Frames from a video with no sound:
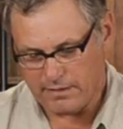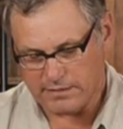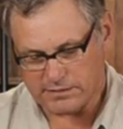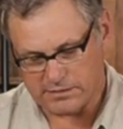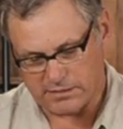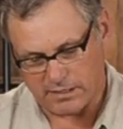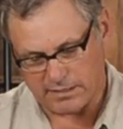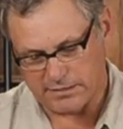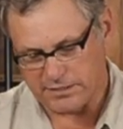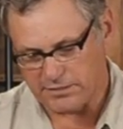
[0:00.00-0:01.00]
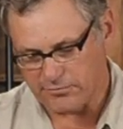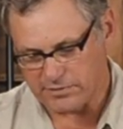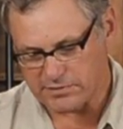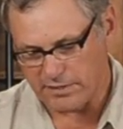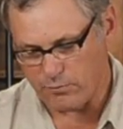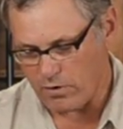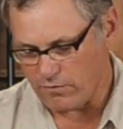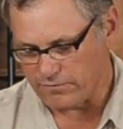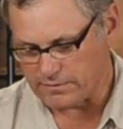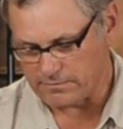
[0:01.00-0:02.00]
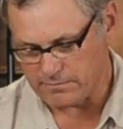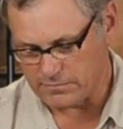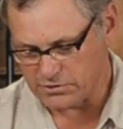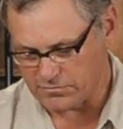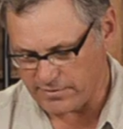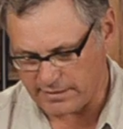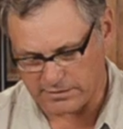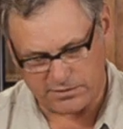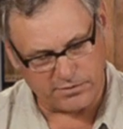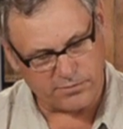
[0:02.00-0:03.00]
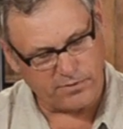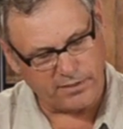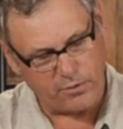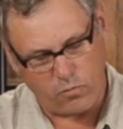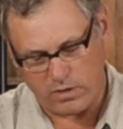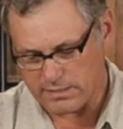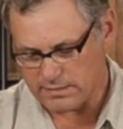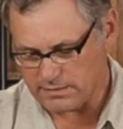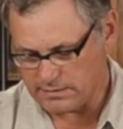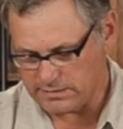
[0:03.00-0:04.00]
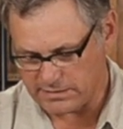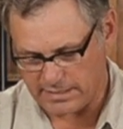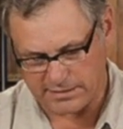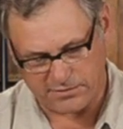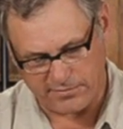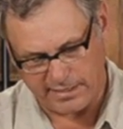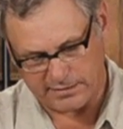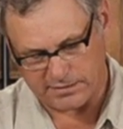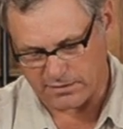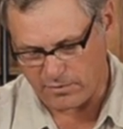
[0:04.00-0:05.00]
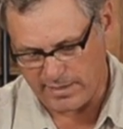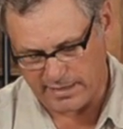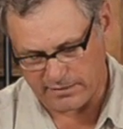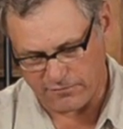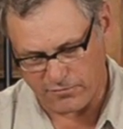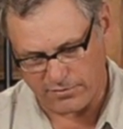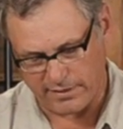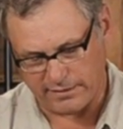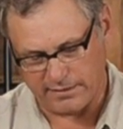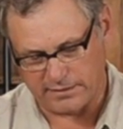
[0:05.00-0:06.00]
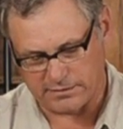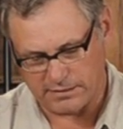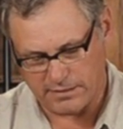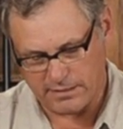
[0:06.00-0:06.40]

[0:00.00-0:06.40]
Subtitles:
This is a continuously woven string, so it's really one set of strands that go back and forth like this.